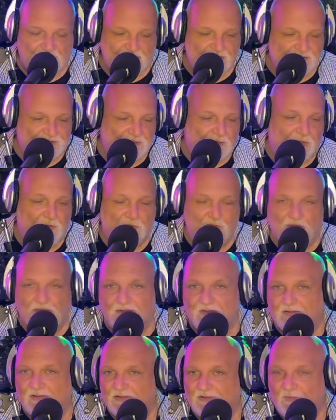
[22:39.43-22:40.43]
anyway,
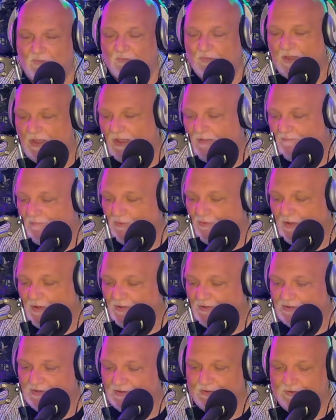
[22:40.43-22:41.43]
I'm going
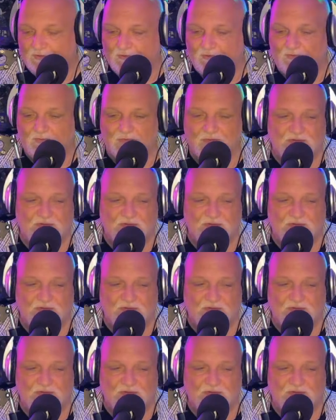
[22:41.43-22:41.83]
to